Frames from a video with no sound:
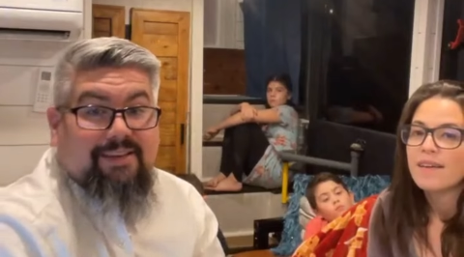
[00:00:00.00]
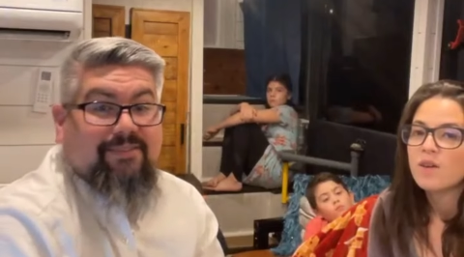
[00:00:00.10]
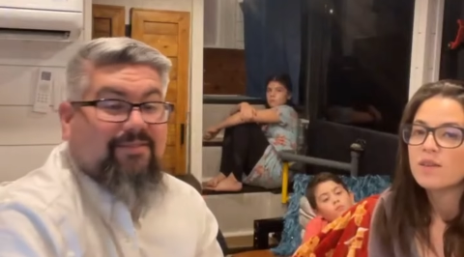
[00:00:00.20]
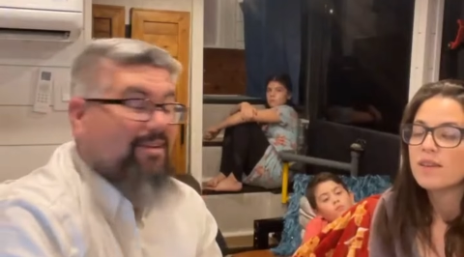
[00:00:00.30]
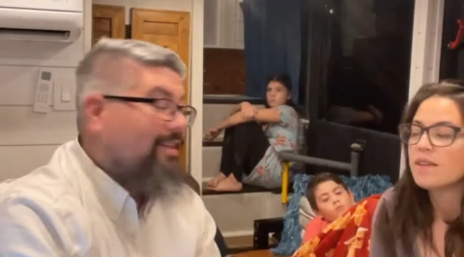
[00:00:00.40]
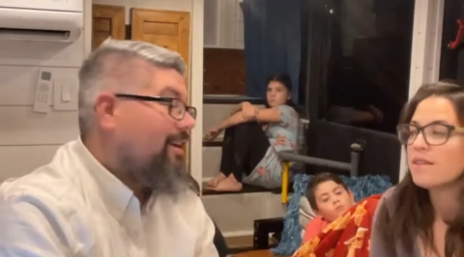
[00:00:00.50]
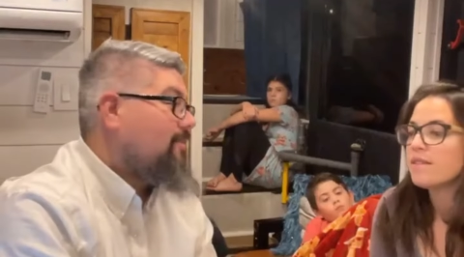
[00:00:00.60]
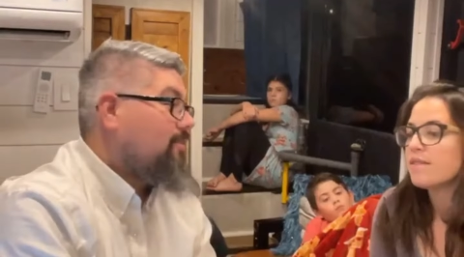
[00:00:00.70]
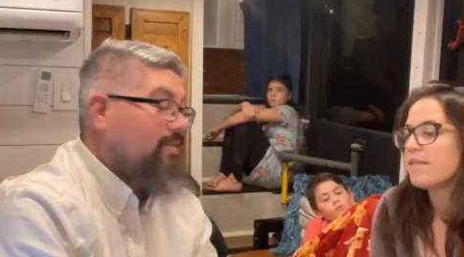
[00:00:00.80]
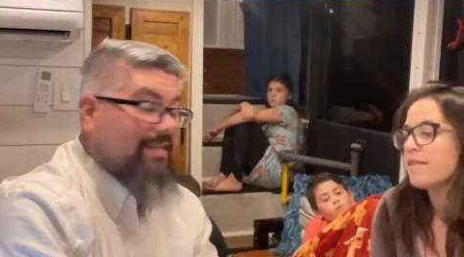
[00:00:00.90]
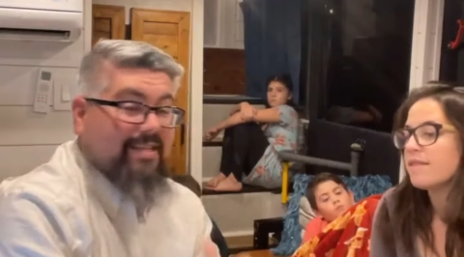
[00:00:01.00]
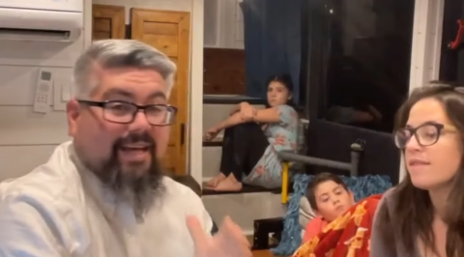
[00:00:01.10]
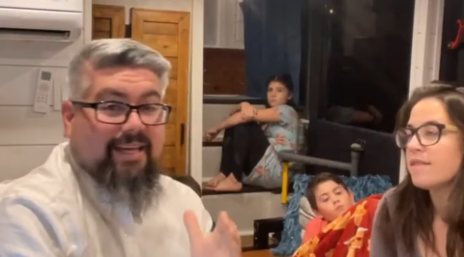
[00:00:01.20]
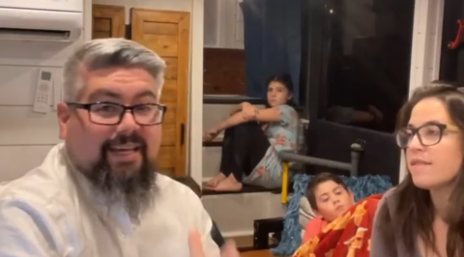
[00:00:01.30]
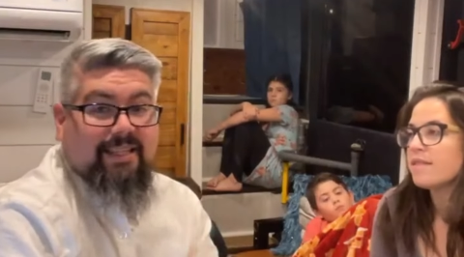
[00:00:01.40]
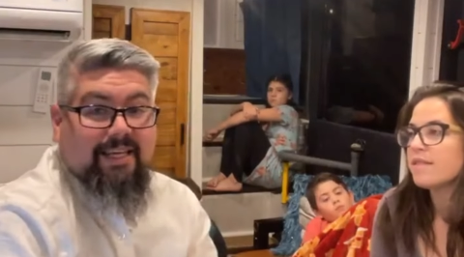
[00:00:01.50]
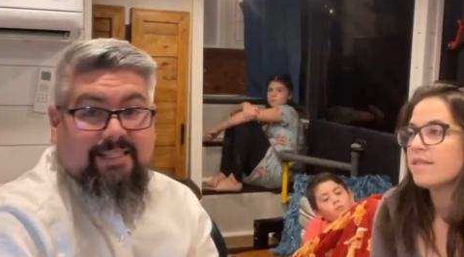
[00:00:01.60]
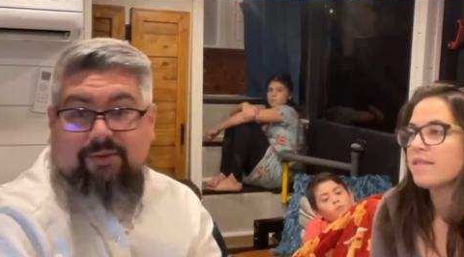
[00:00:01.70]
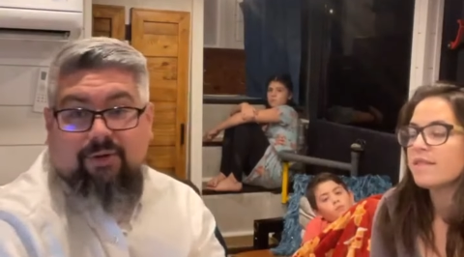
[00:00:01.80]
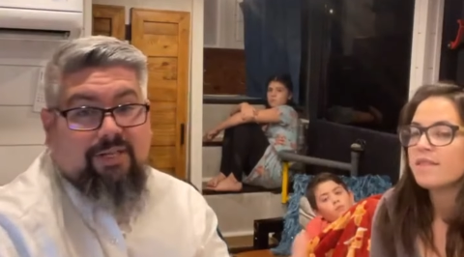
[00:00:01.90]
Speaker 1: Filling up the tank in this,
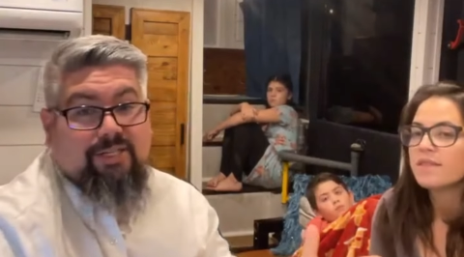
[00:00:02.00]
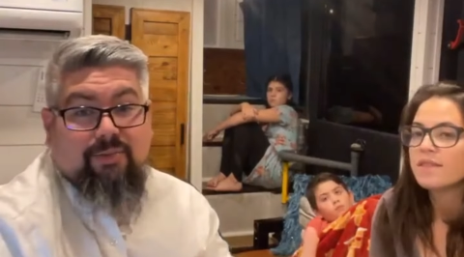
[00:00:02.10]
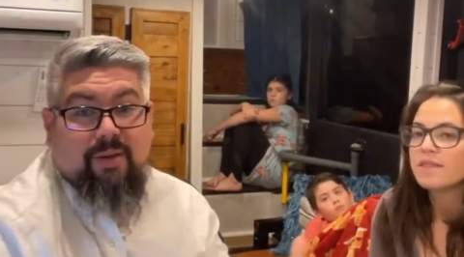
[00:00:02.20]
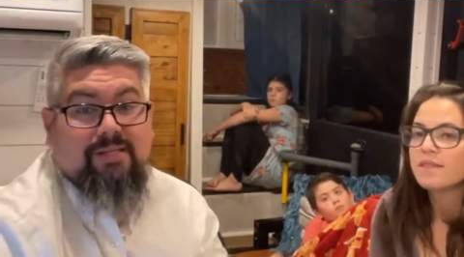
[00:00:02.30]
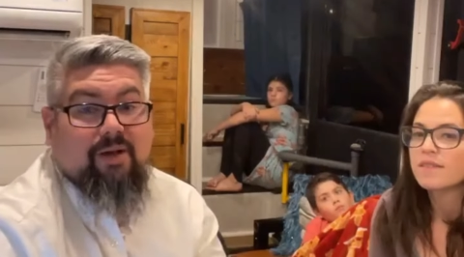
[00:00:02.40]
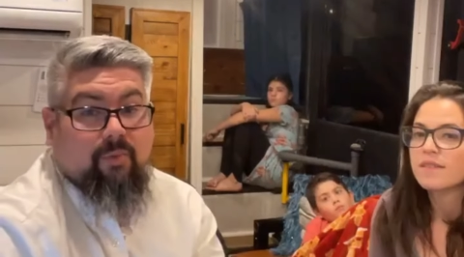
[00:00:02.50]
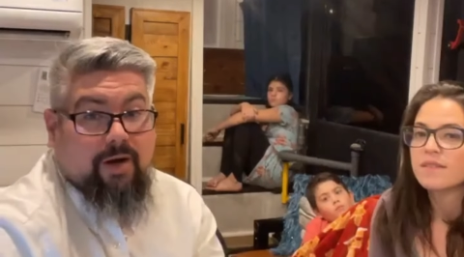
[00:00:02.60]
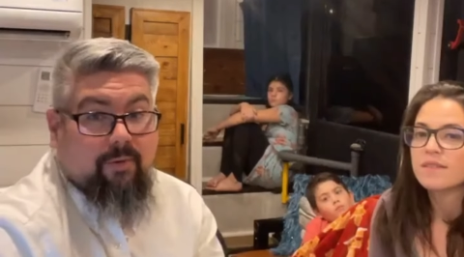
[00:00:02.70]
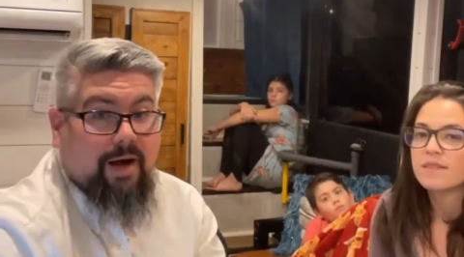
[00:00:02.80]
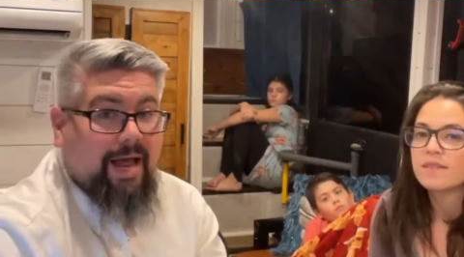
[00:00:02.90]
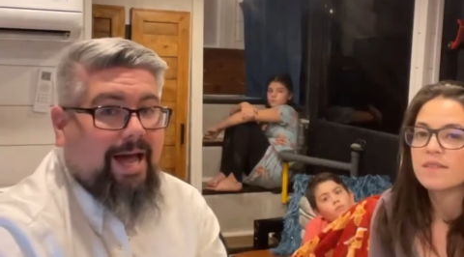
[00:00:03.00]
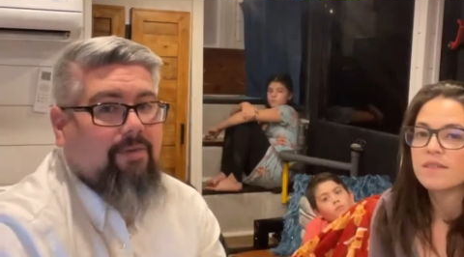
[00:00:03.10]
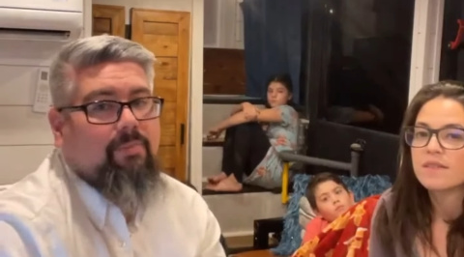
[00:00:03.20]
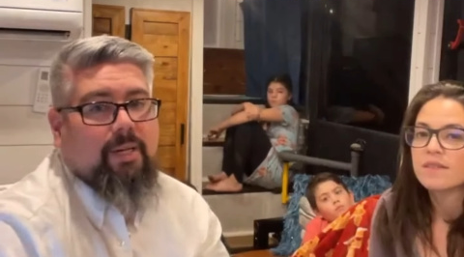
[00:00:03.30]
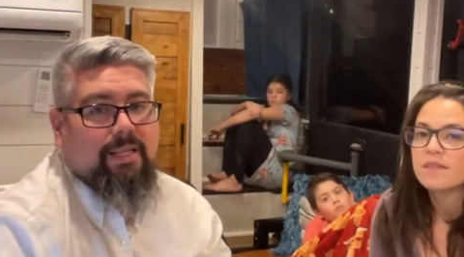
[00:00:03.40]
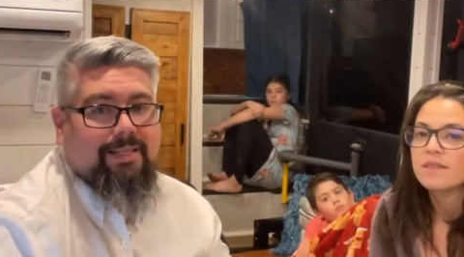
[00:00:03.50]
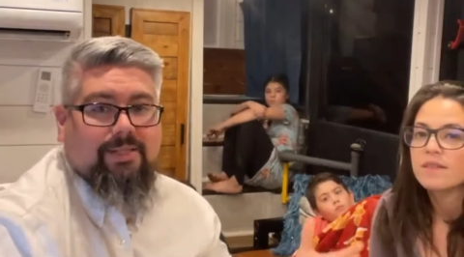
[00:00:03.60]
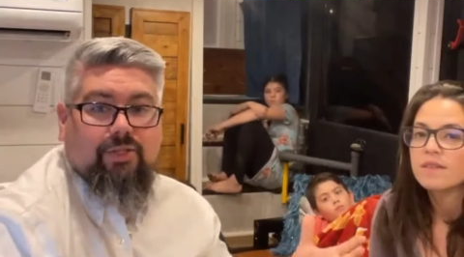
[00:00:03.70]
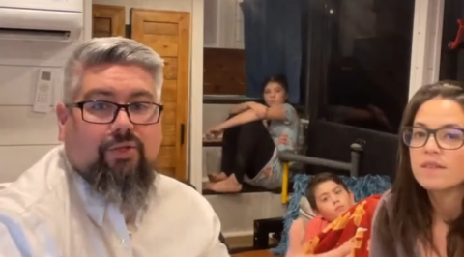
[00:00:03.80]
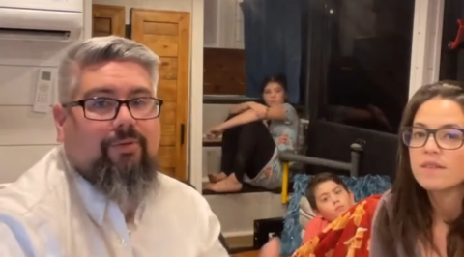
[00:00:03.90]
it really just depends on where we're at, but let's
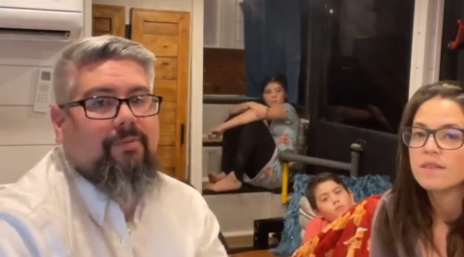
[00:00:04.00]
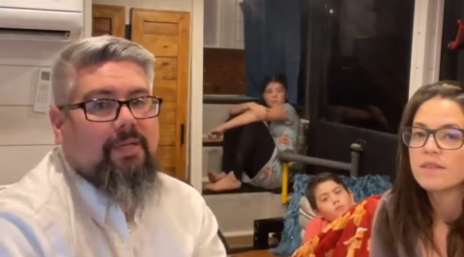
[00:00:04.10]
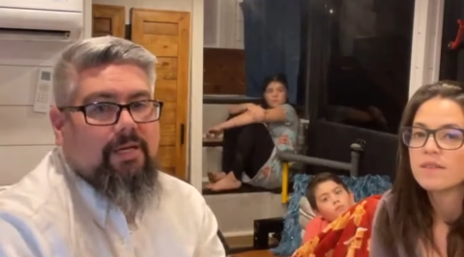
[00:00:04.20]
assume